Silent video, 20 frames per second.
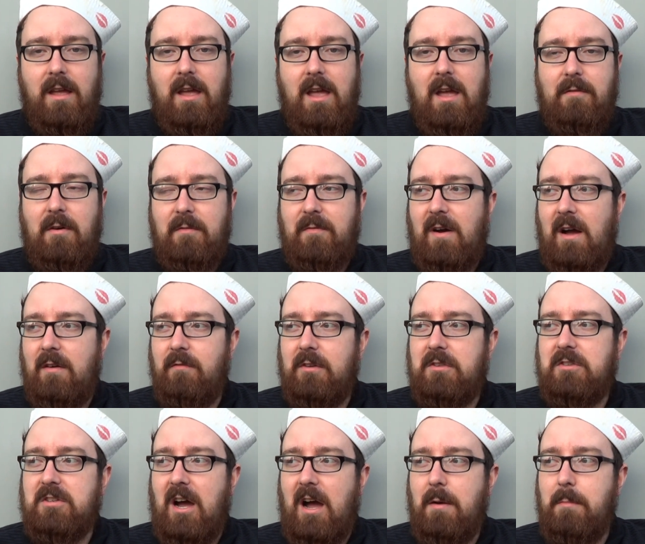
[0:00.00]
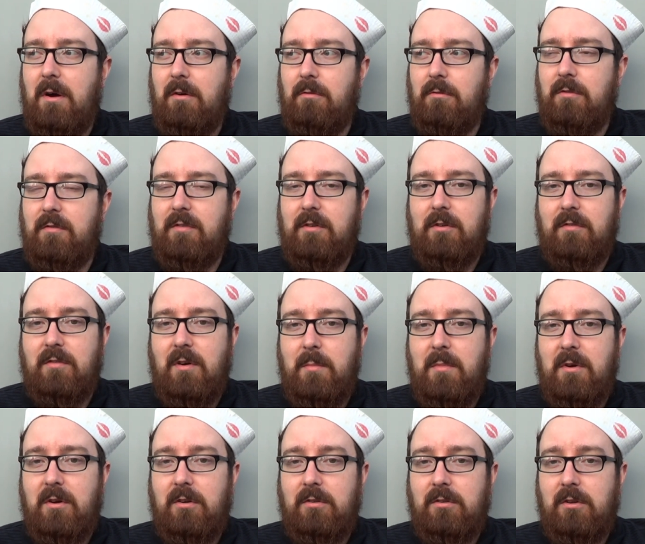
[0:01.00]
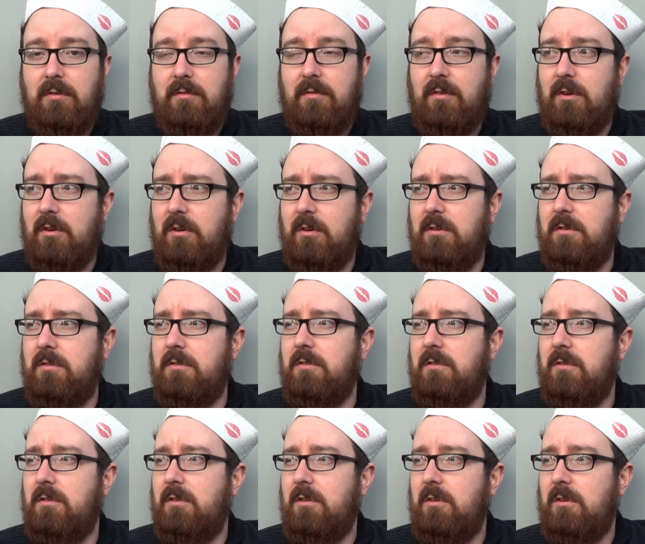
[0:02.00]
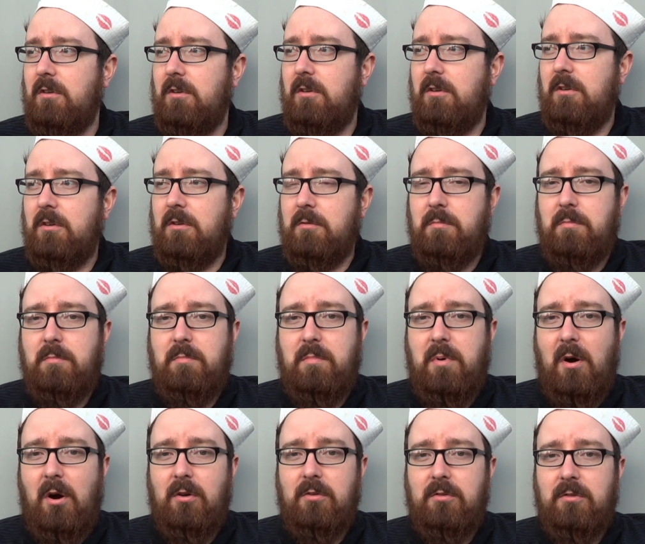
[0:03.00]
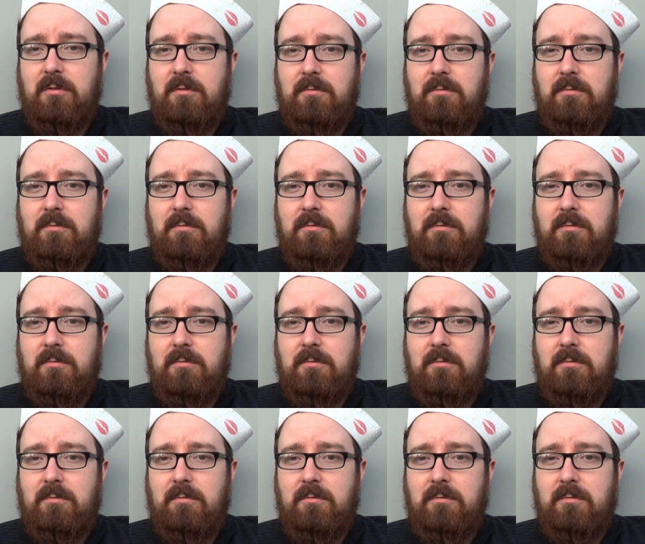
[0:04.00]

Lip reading: If I find the time, I'll review them at another point.